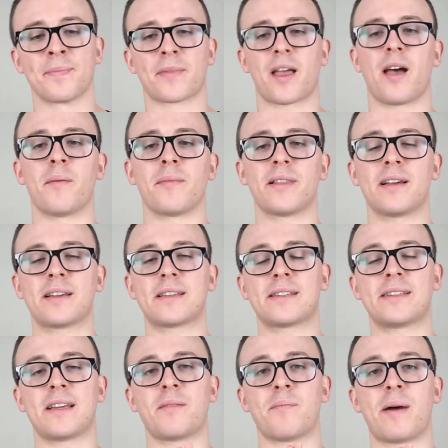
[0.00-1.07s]
Like I
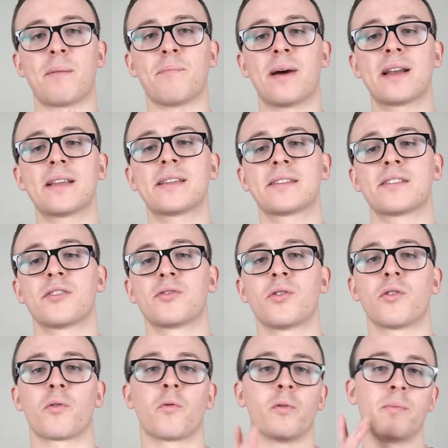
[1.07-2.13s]
said, my Manchester
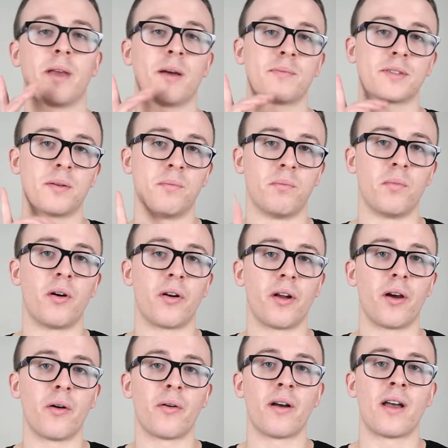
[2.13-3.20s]
talk will be up
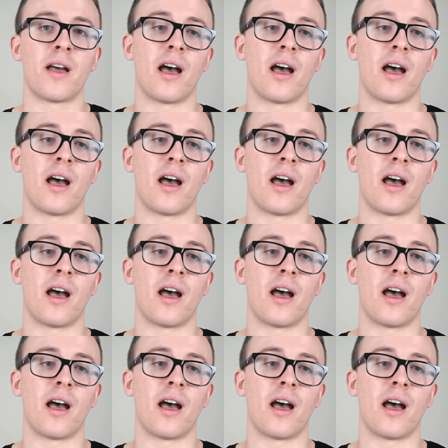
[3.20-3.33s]
tomorrow.